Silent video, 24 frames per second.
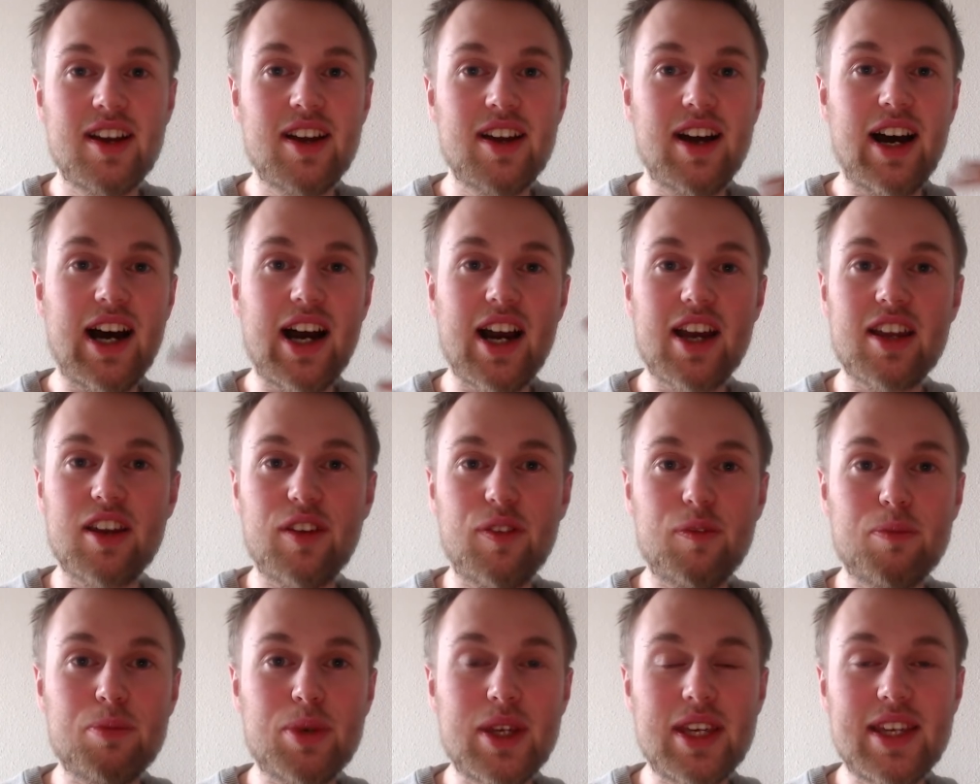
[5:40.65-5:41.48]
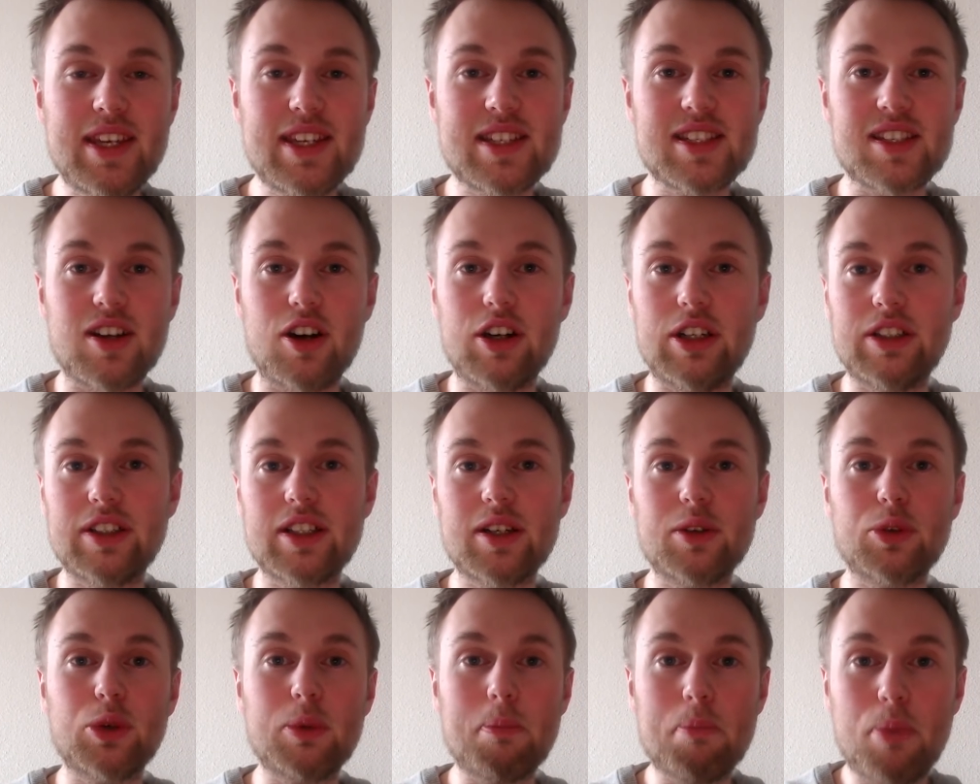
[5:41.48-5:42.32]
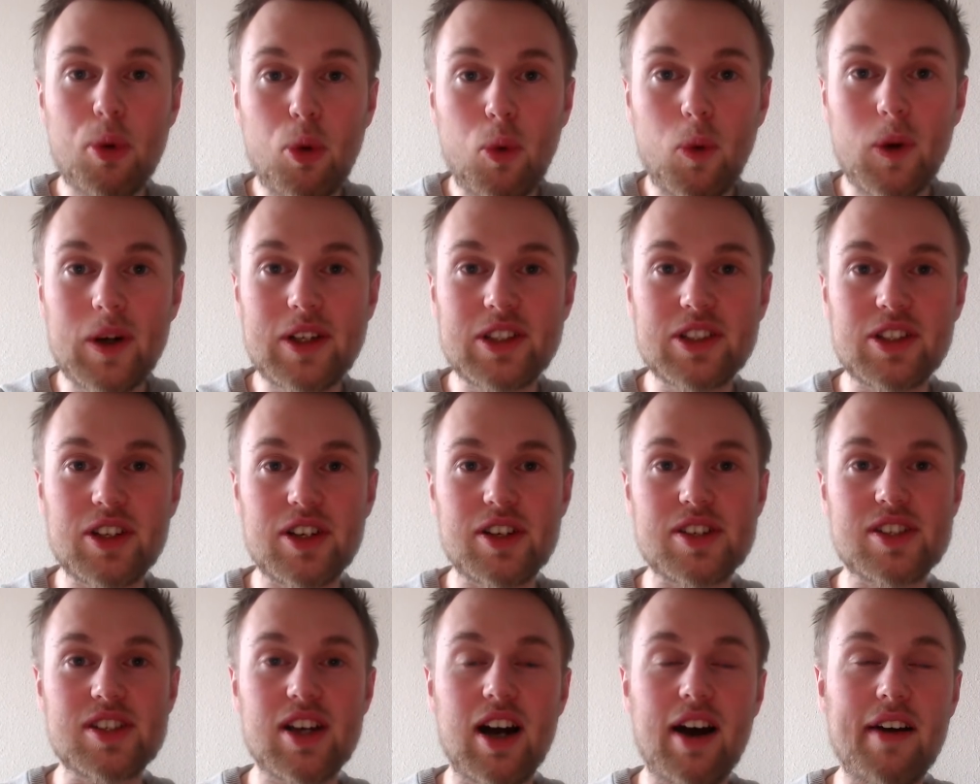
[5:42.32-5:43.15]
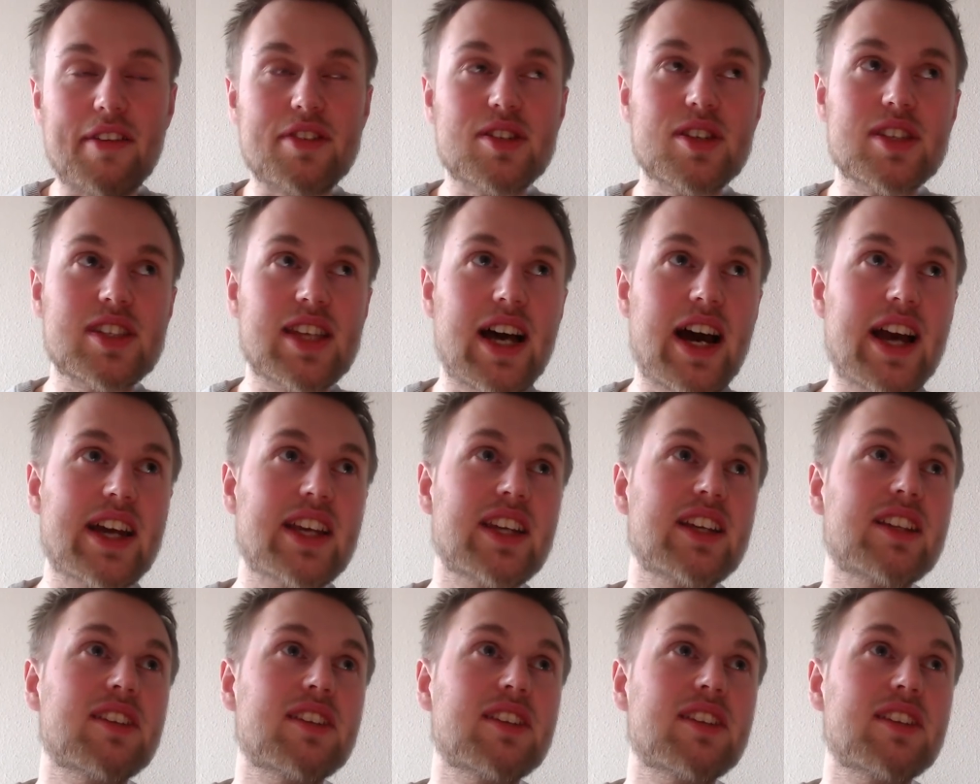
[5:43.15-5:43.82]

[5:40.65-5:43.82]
INFPs are the reporters of society,